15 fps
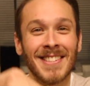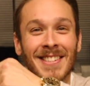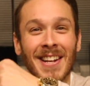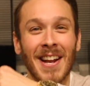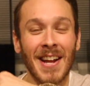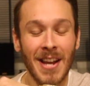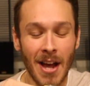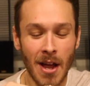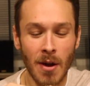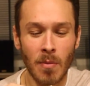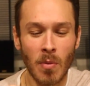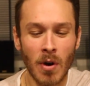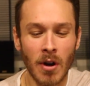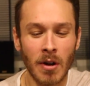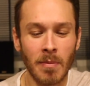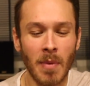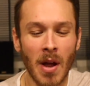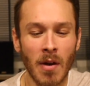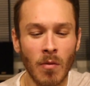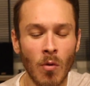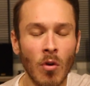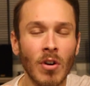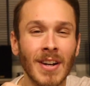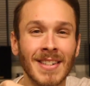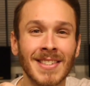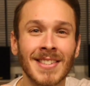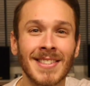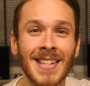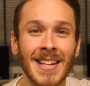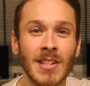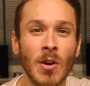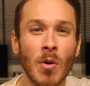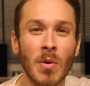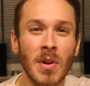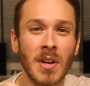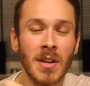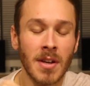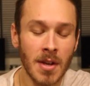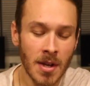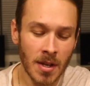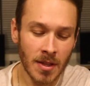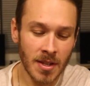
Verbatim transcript: Today I am wearing my Rolex Daytona.